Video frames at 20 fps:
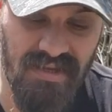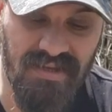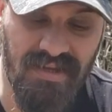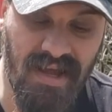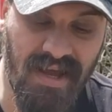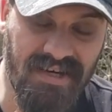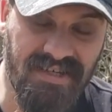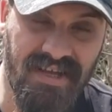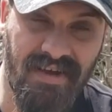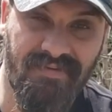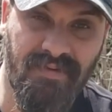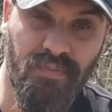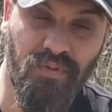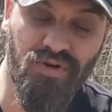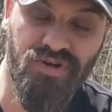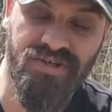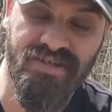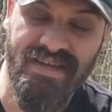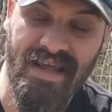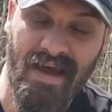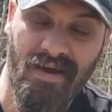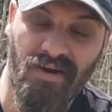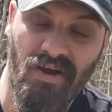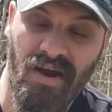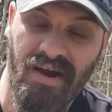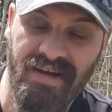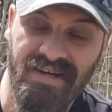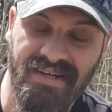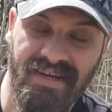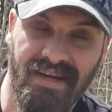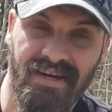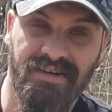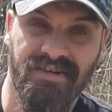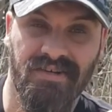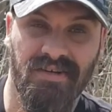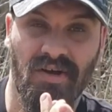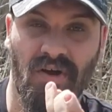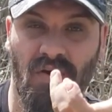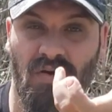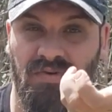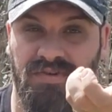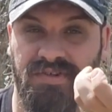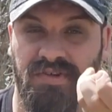you actually have to push down on it to get it to go.